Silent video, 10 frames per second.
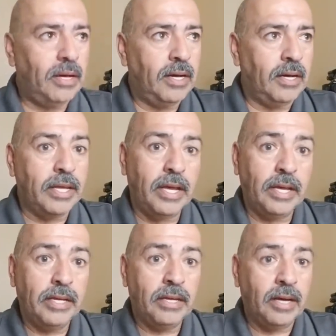
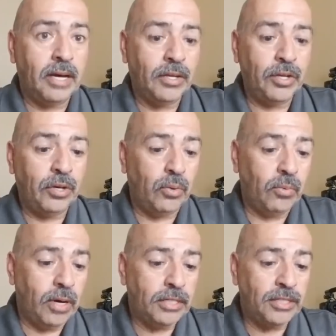again, you don't
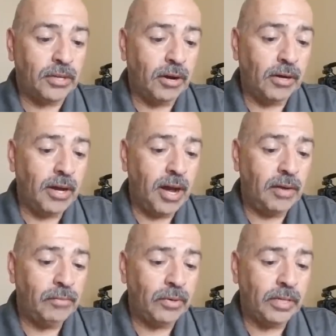want to start
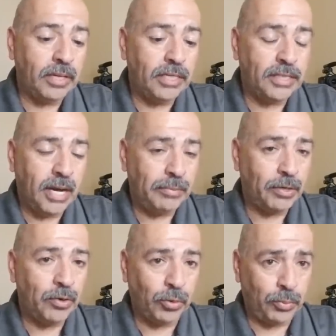off with any type
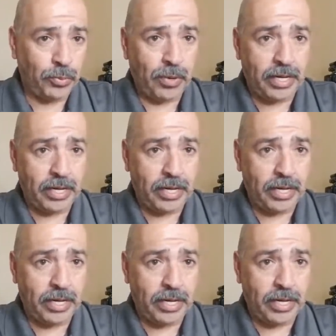of
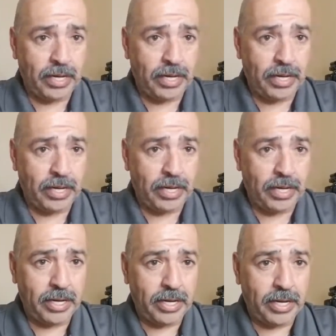corporation or
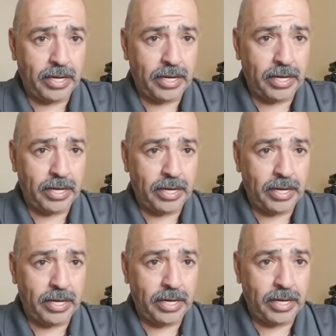anything. If
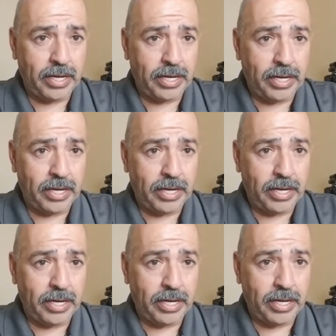you don't have a
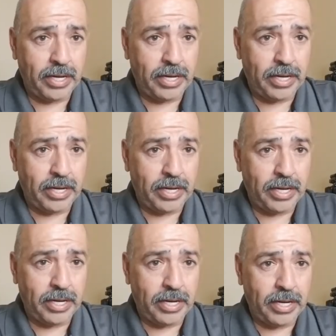corporation and you
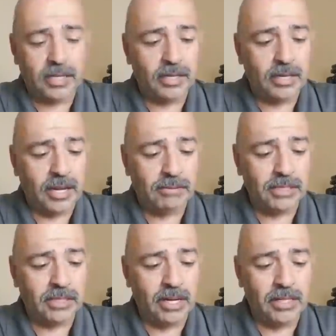want to start selling on
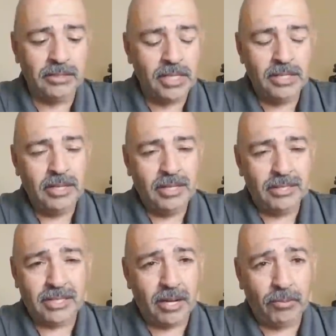Amazon,
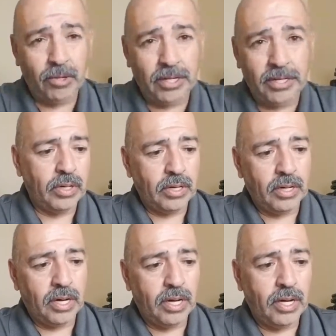it's not really
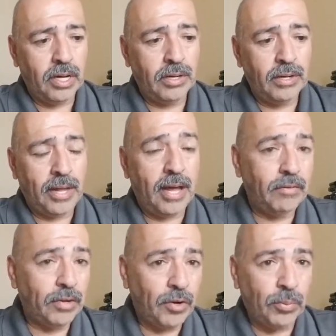
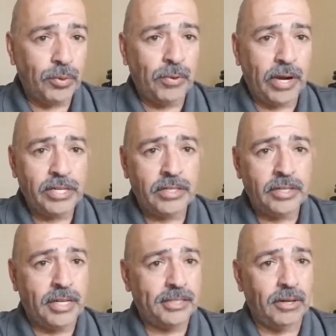have a corporation.
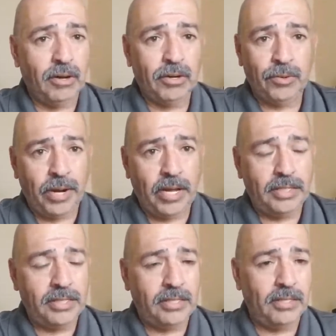That's all
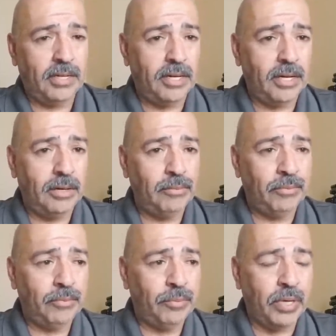great.
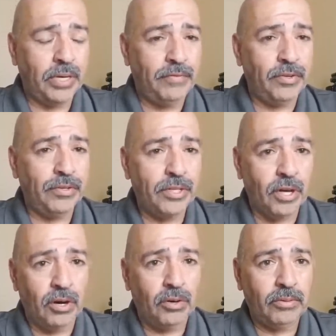But if you
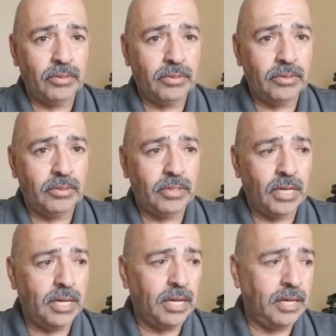don't
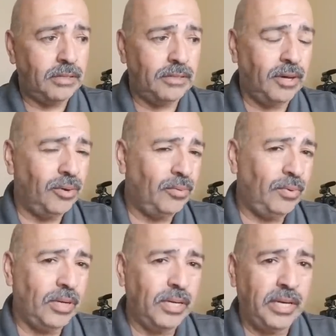
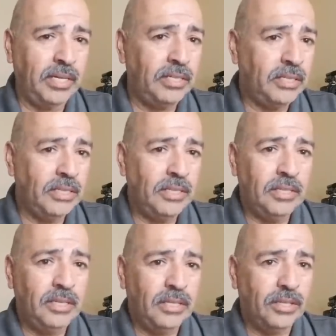really
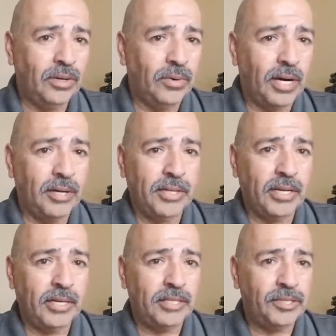go out
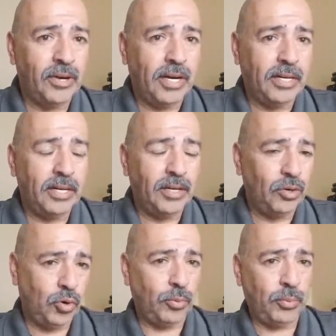there and try to get a
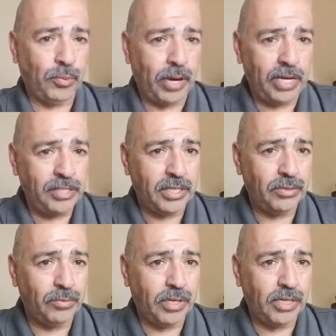
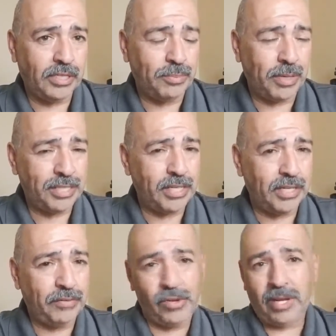corporation, when,
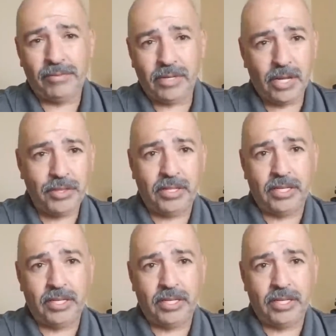especially if you have nothing